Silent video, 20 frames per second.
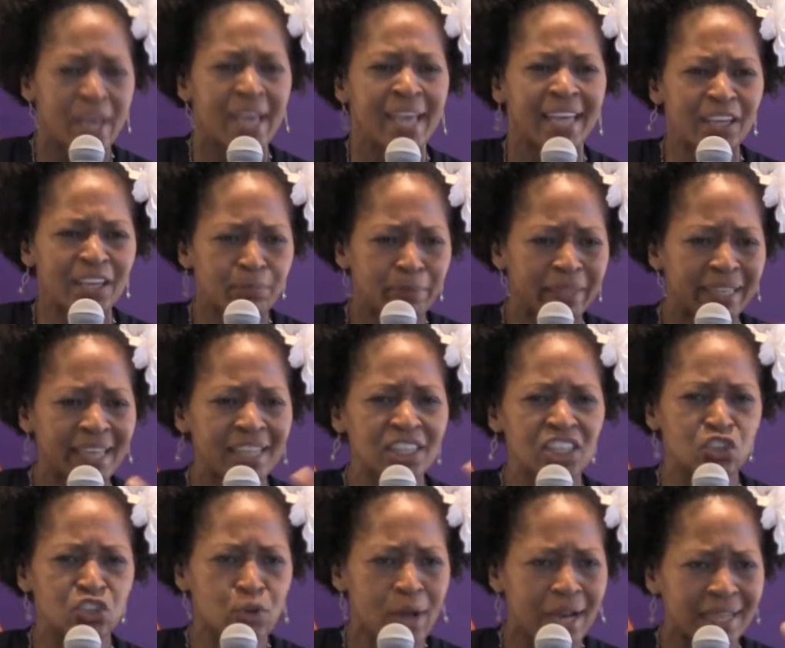He'll
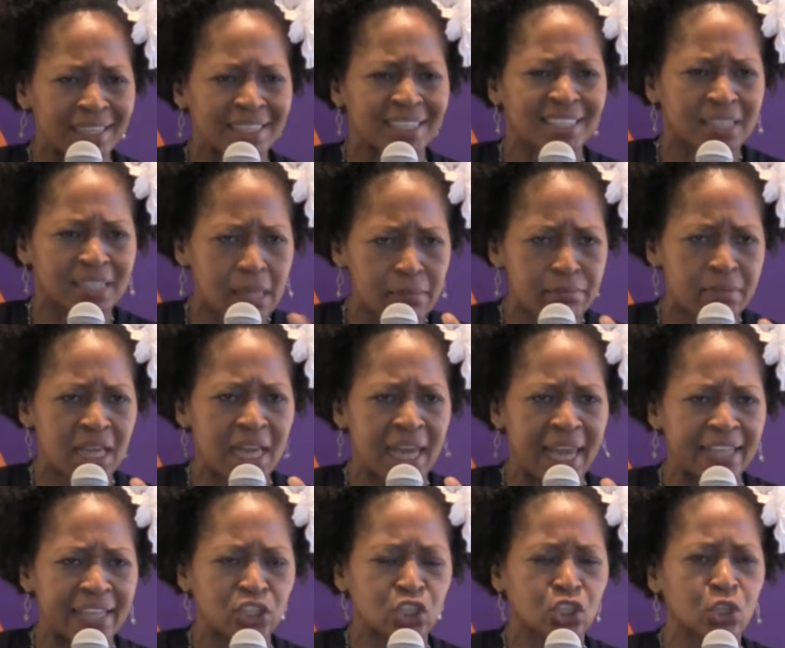begin to try to
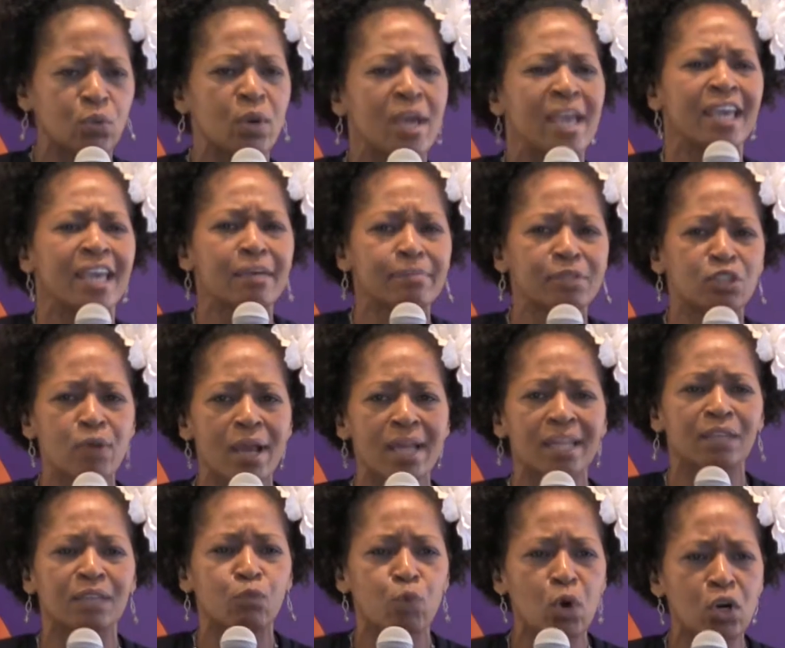stimulate you. He'll be
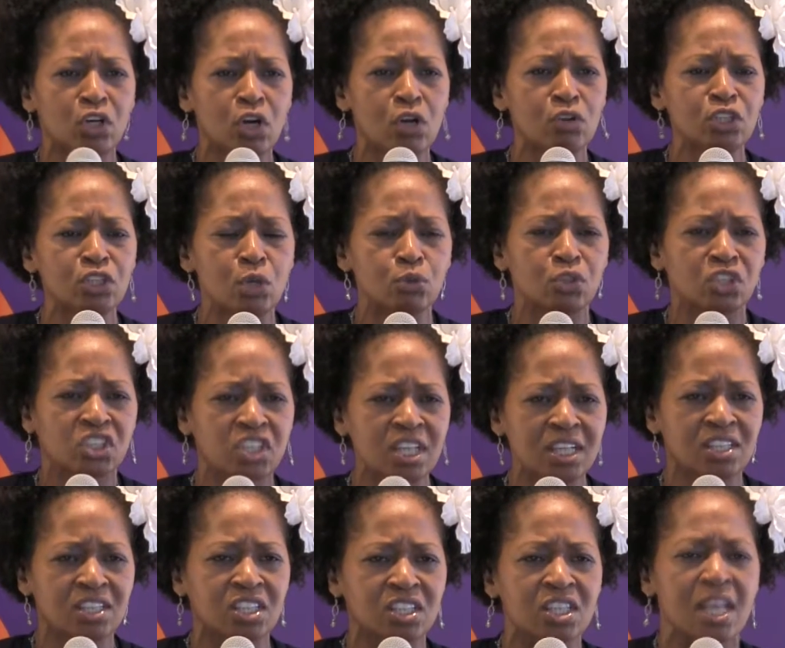trying to work on your
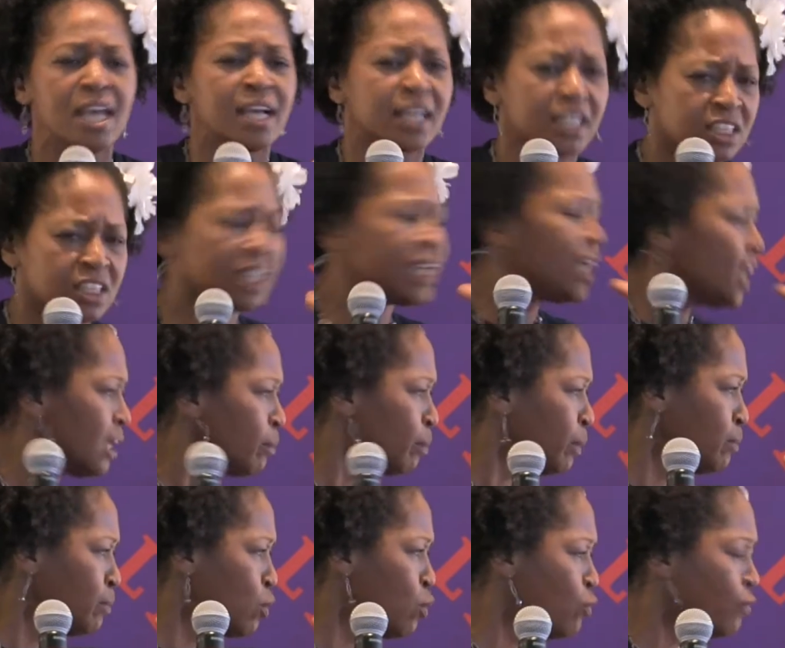senses because he'll
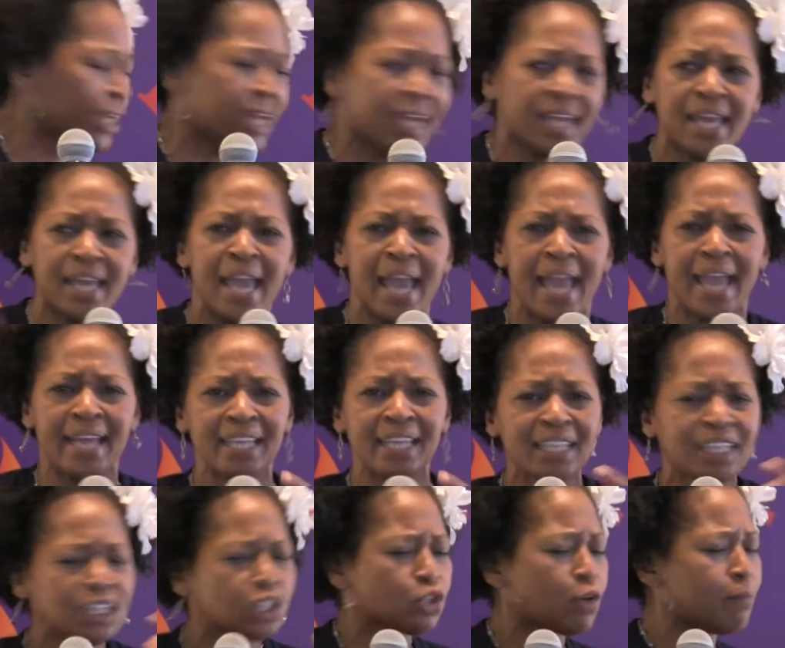be moving here and
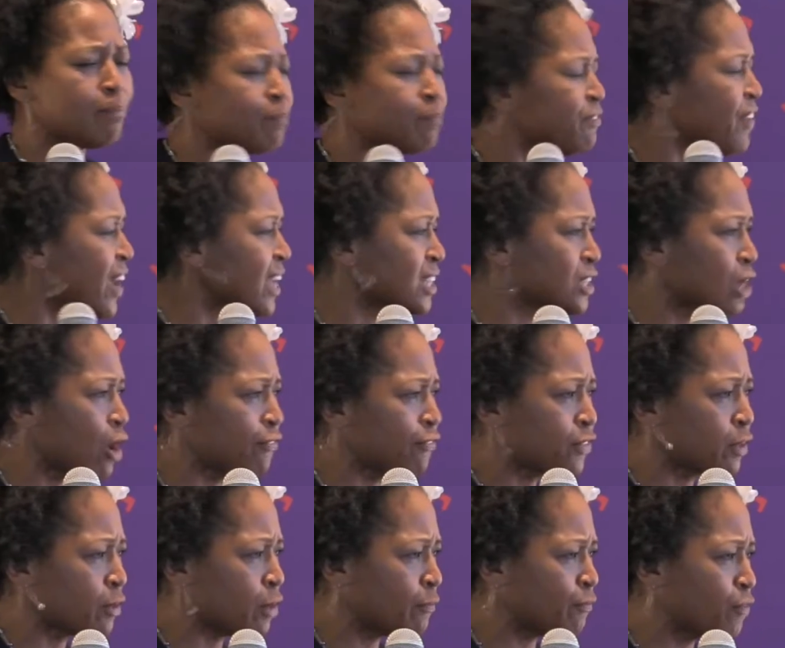he get your face
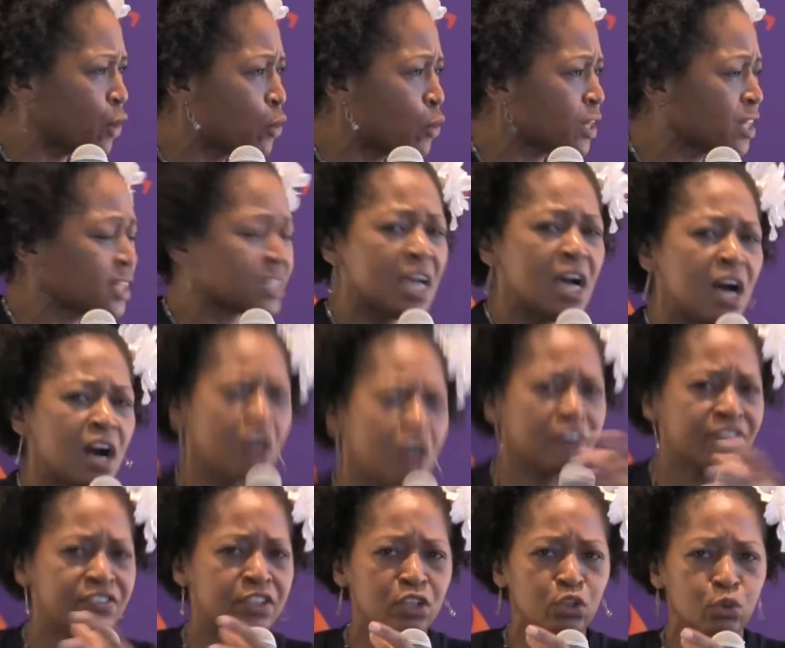off the focus
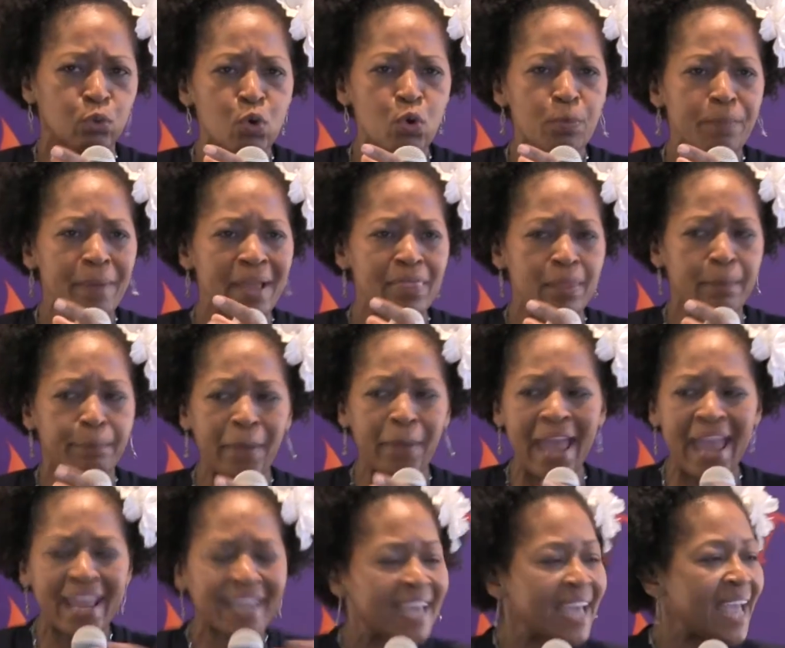of the group and the
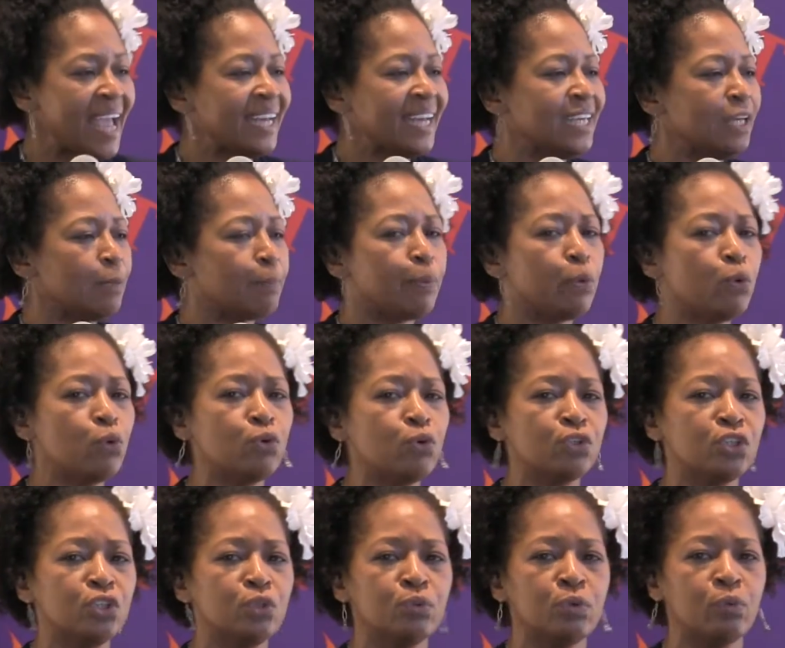pack and he'll
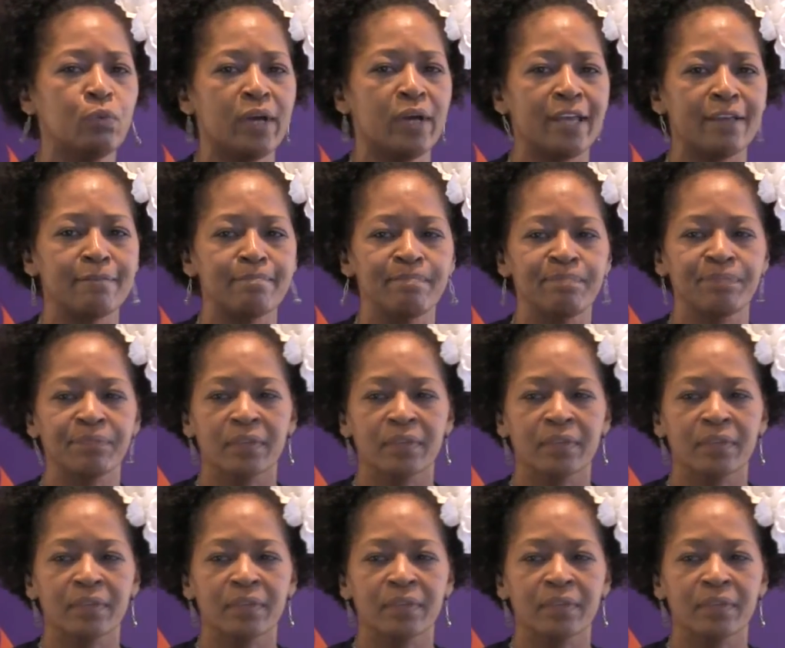pull you away.